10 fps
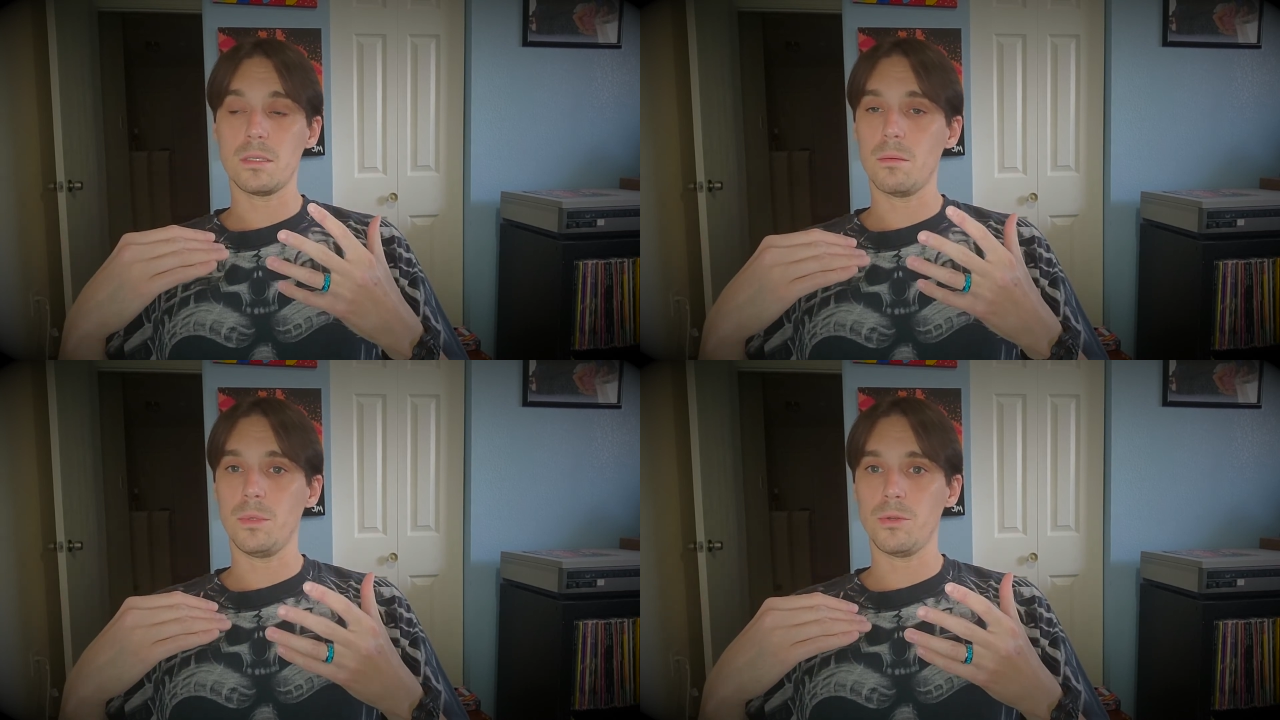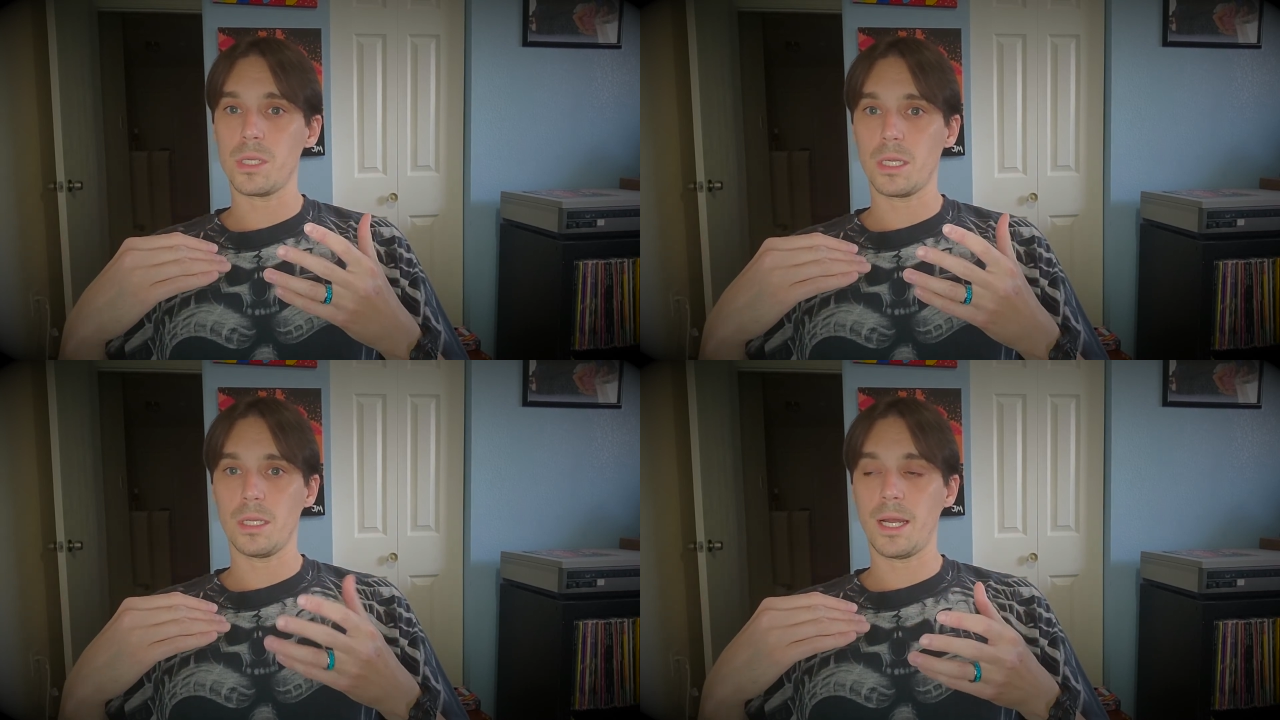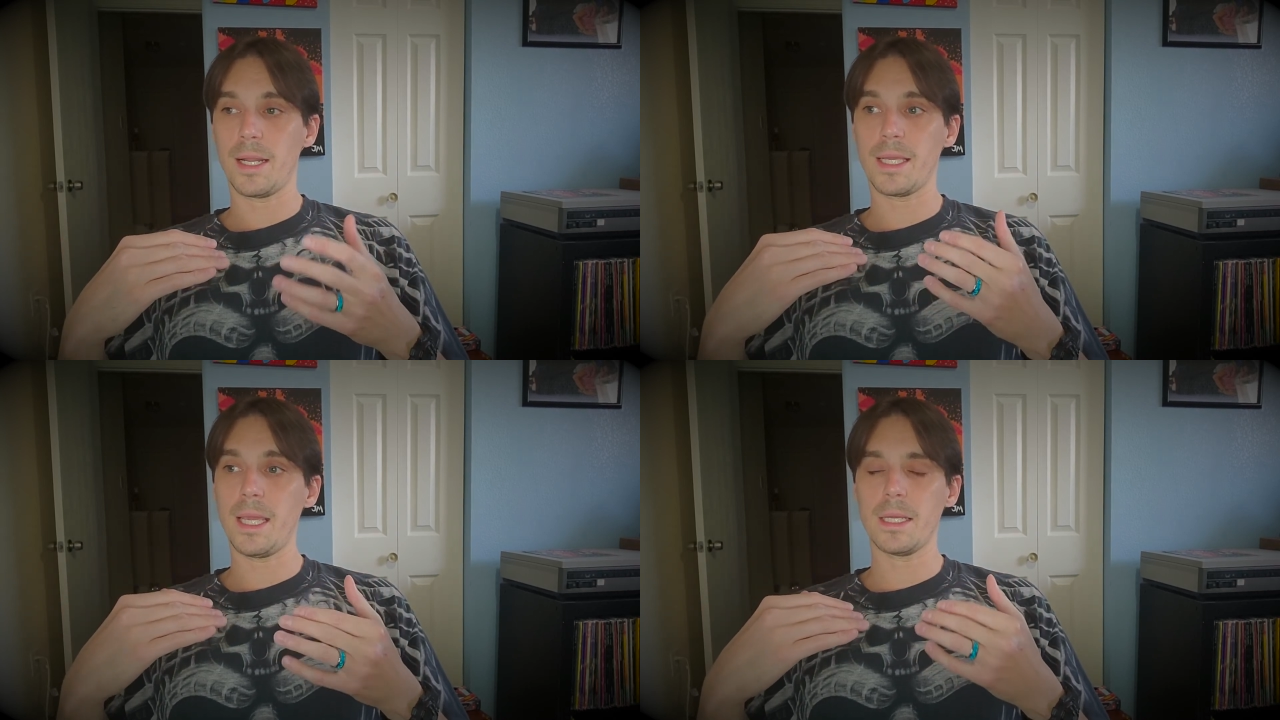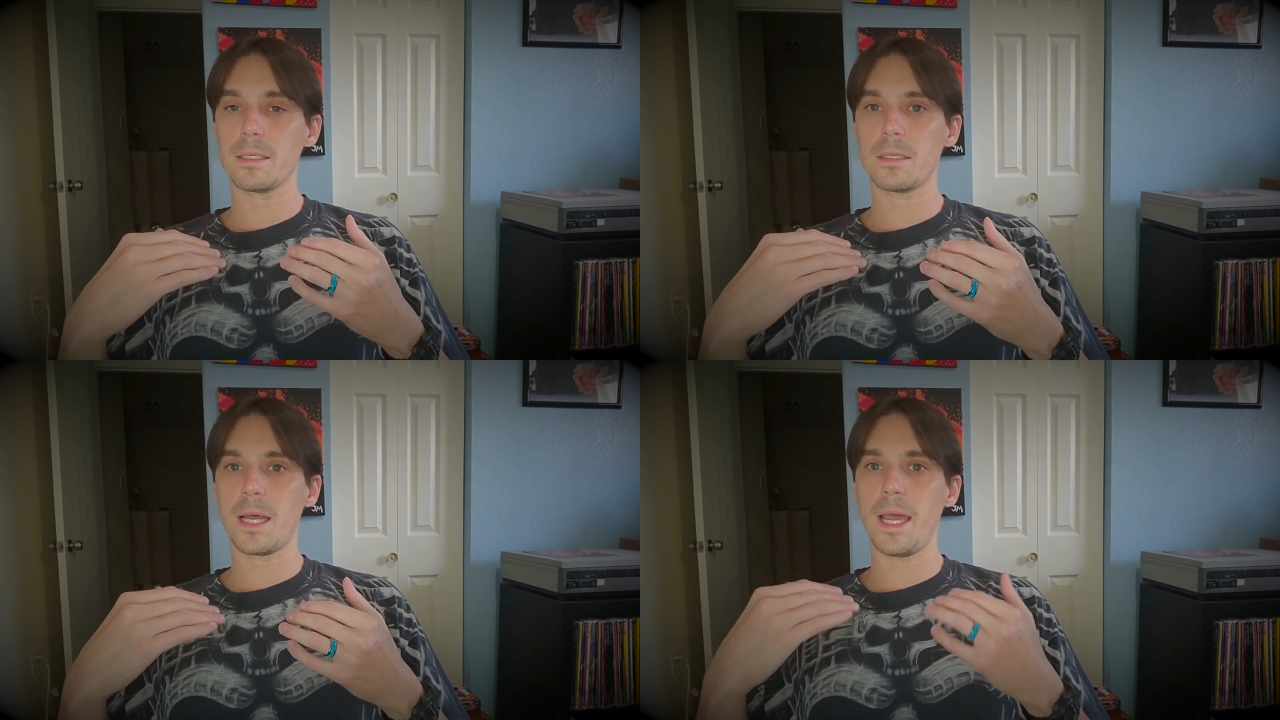to music at night.
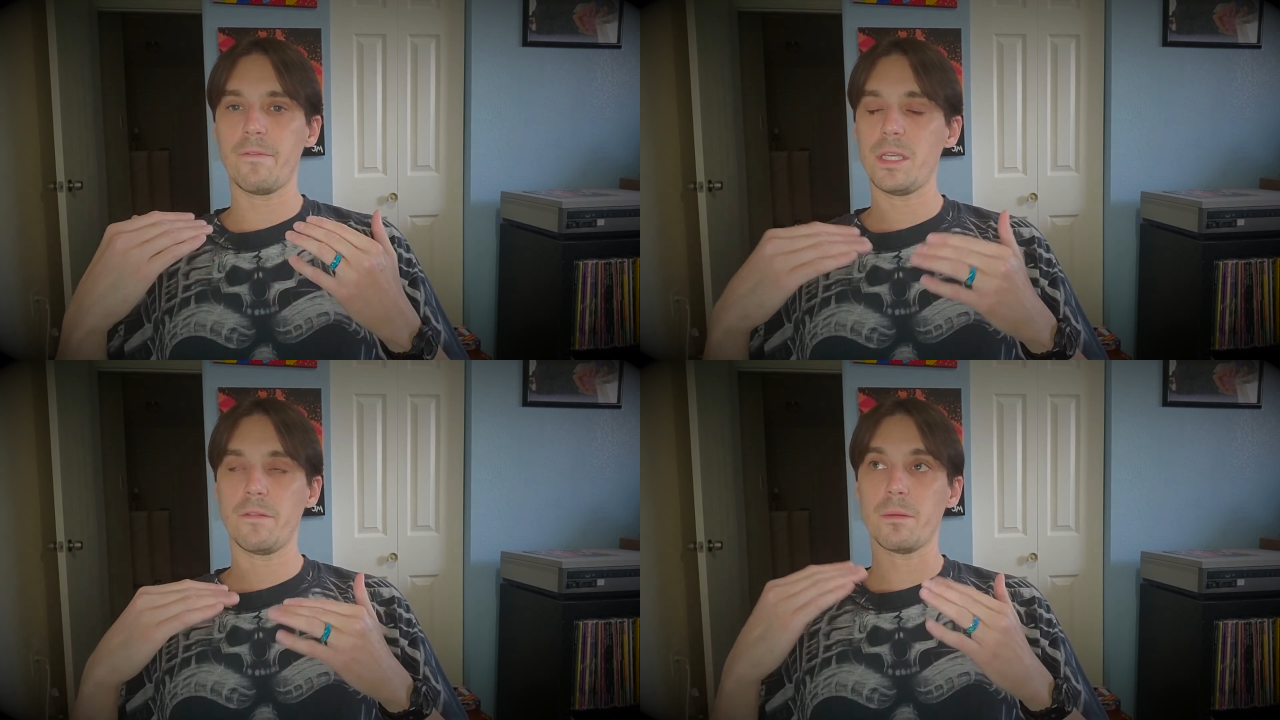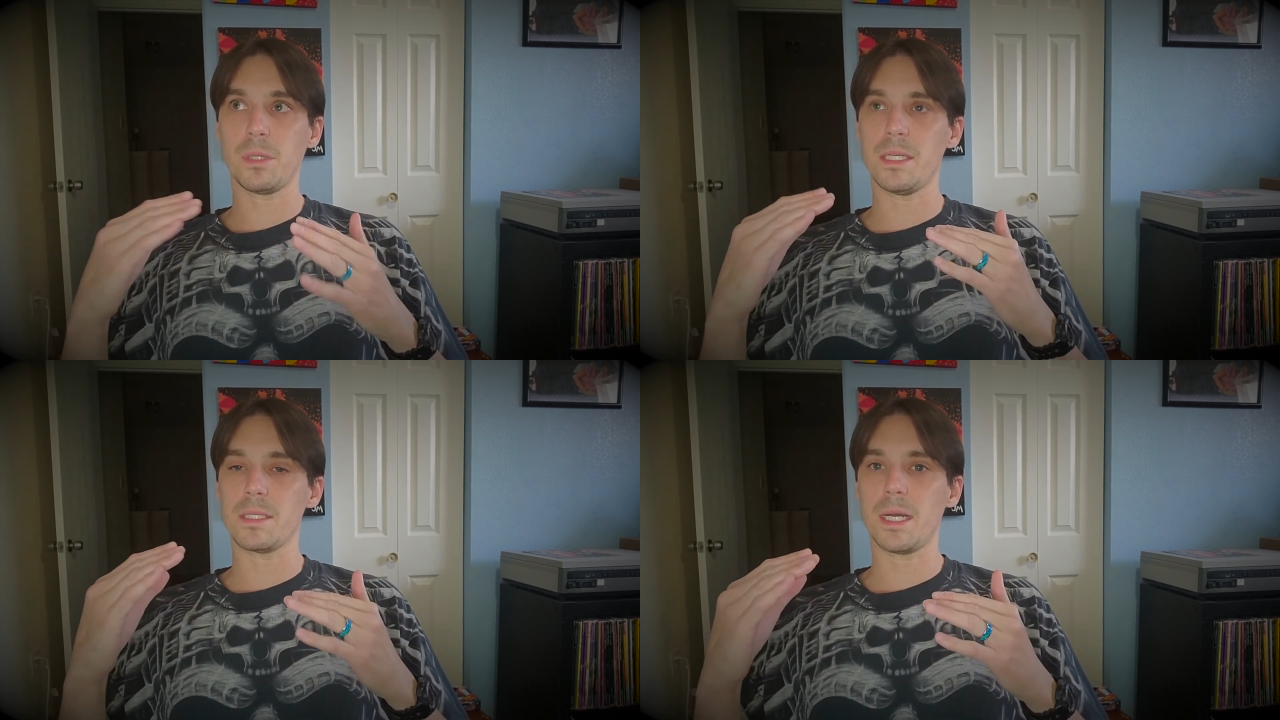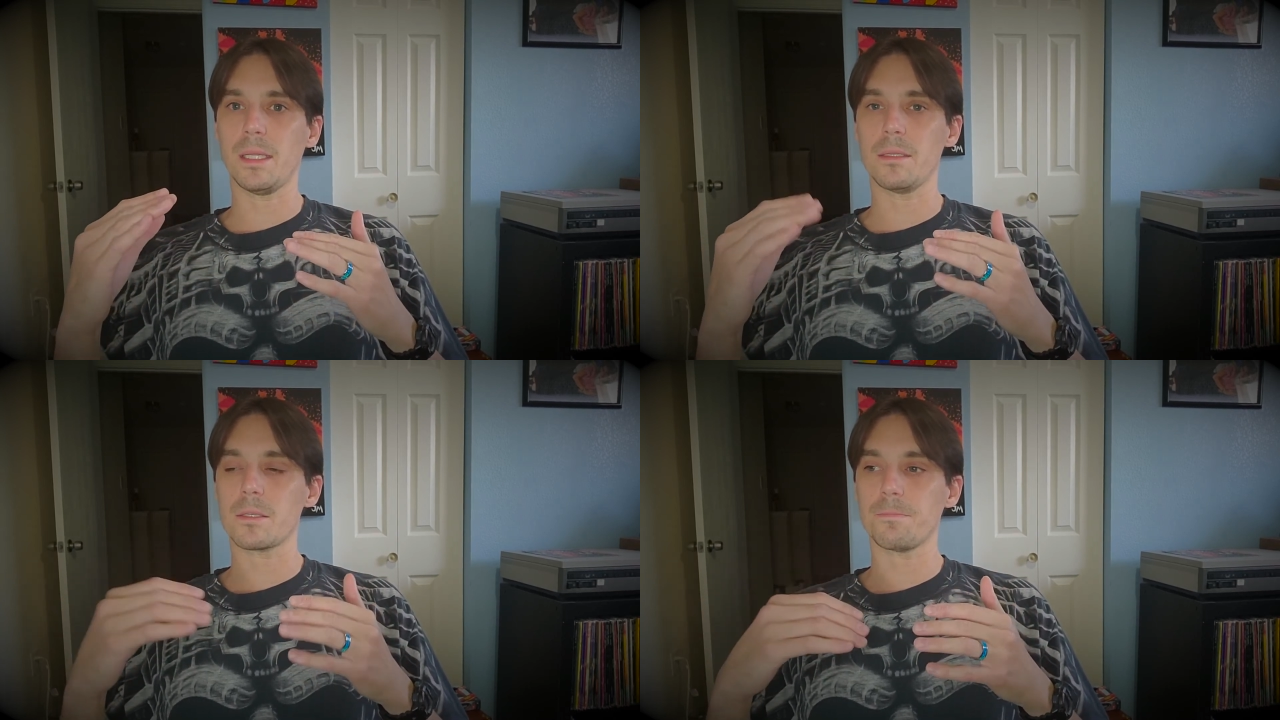I have to have complete silence.